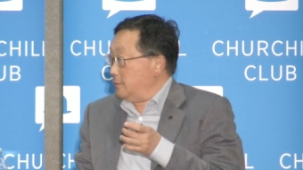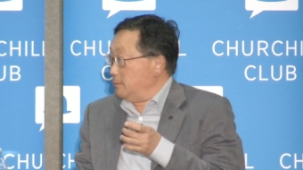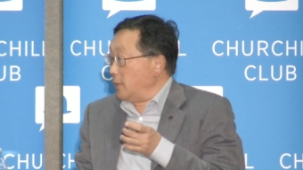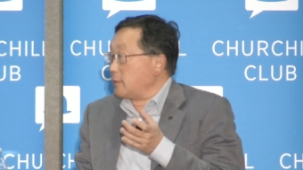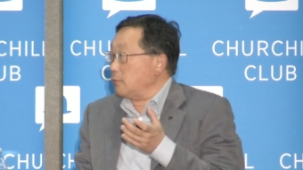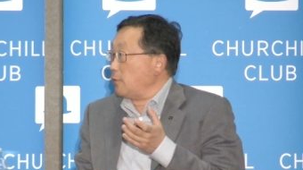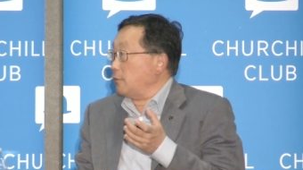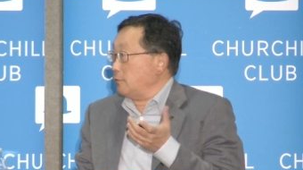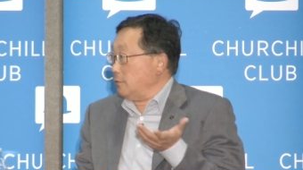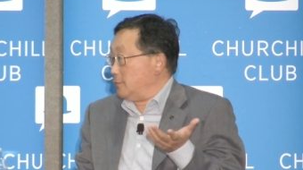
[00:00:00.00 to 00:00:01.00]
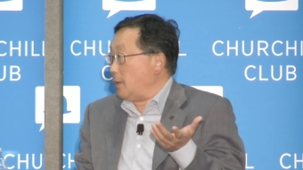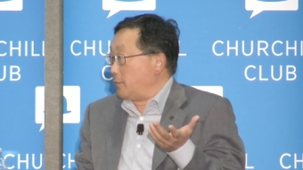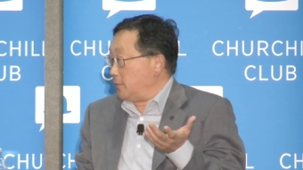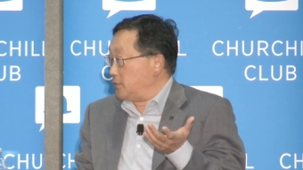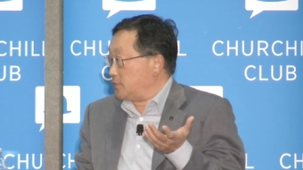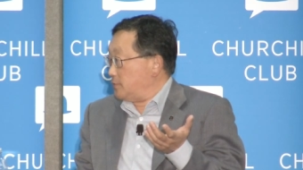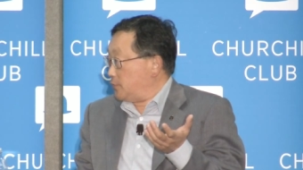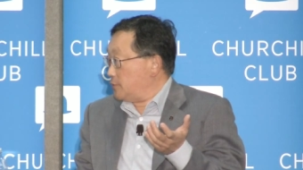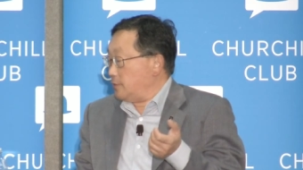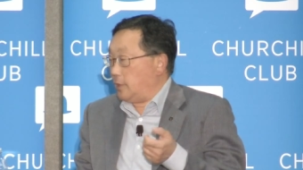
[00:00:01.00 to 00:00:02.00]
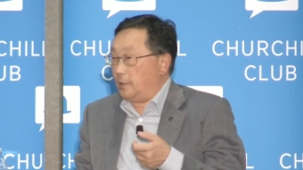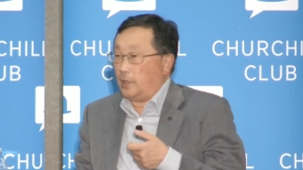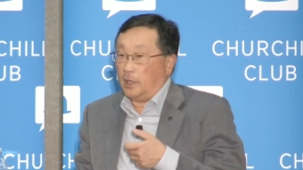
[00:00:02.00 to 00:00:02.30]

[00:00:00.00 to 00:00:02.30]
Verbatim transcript: microkernel operating systems. Right.